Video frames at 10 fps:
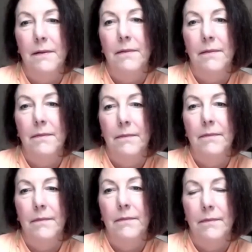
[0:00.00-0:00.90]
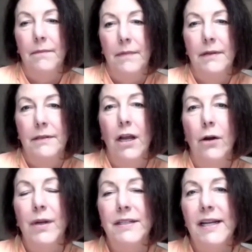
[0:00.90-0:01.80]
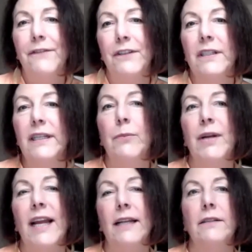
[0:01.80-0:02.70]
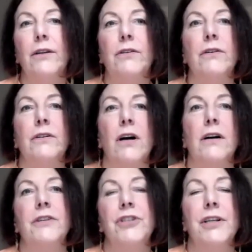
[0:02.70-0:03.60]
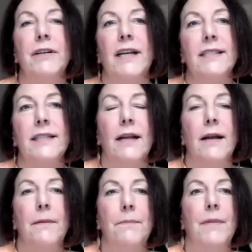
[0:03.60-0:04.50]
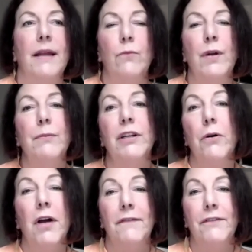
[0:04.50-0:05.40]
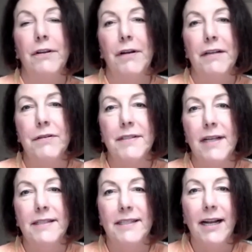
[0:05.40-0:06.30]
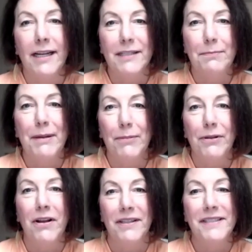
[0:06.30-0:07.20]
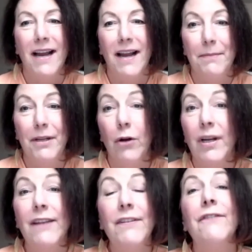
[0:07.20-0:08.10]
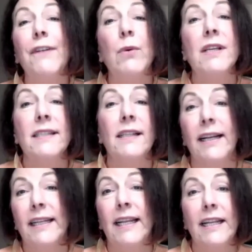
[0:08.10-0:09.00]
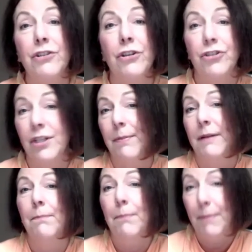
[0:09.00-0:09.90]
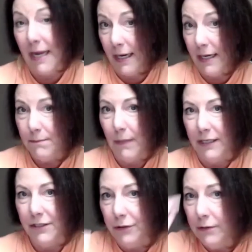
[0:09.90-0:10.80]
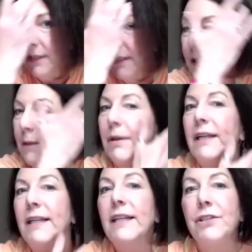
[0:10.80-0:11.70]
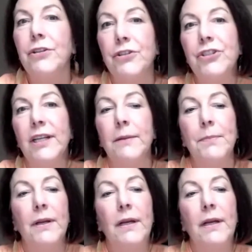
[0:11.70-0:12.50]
So that's another avenue, I guess. No, we definitely, we had a local college near us, and we would go after their exercise science people all the time, you know, even if it wasn't like an internship and paid, mind you, but an internship.